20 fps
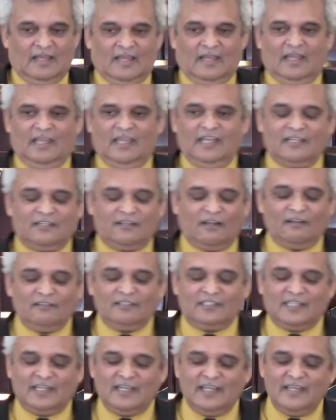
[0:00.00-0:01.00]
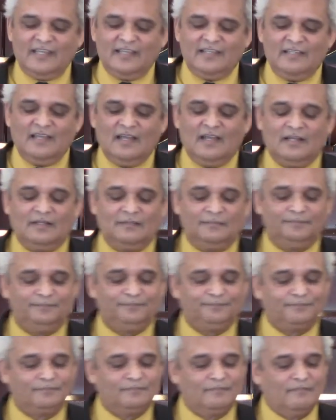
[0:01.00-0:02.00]
It contained,
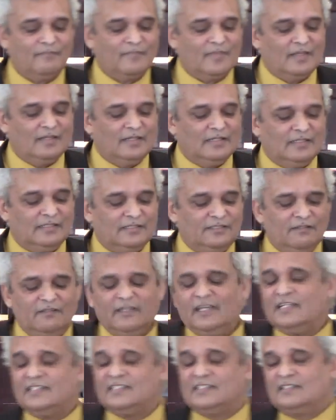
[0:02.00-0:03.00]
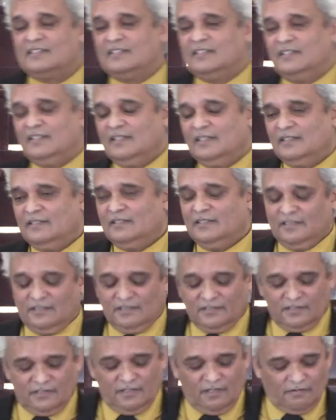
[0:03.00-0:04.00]
so there's
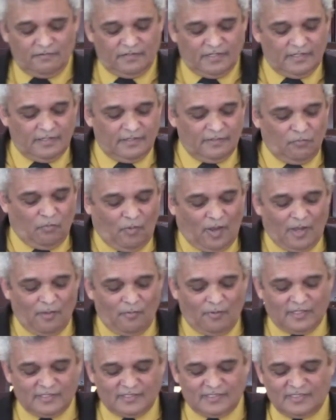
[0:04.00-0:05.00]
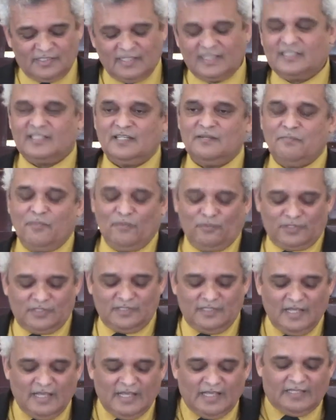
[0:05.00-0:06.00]
no, why was the sanctuary
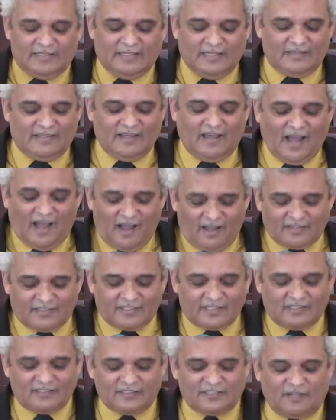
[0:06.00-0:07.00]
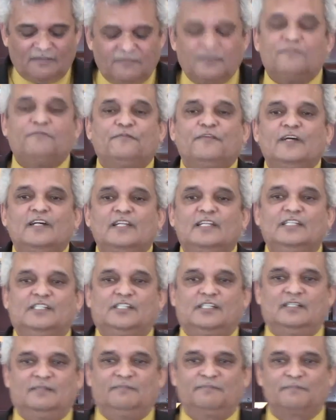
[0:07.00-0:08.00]
important? The articles of the
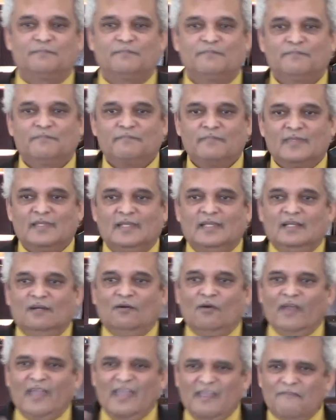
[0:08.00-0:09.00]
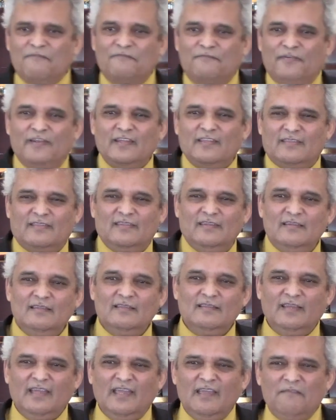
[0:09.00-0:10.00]
furniture.
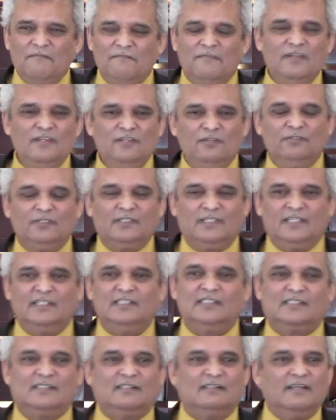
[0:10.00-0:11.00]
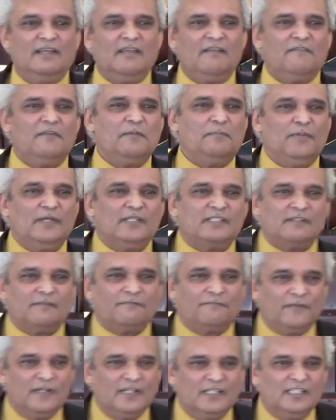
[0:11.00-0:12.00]
Everything, every utensil, every piece of
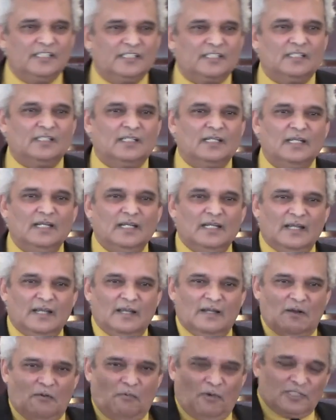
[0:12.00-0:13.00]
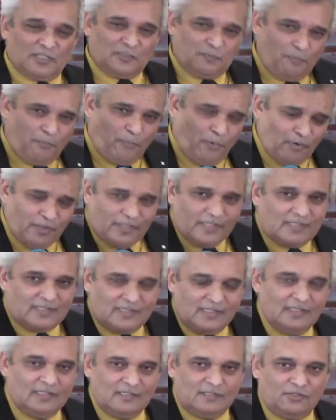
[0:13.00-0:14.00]
furniture was
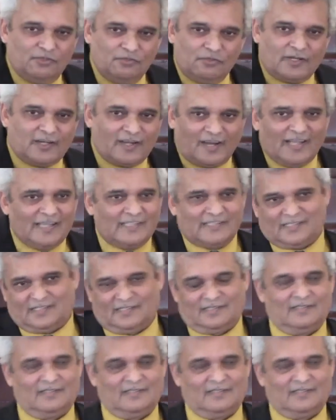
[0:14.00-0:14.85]
pointing to Christ.